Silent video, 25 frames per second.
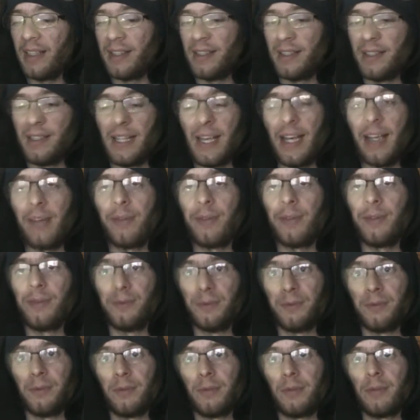that
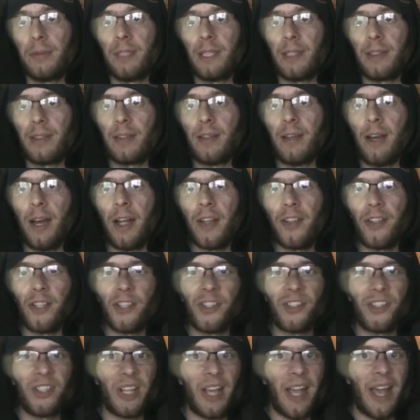that's not
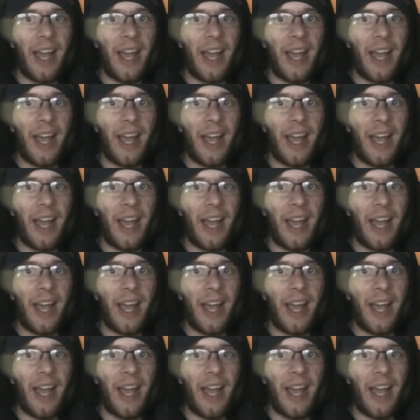just an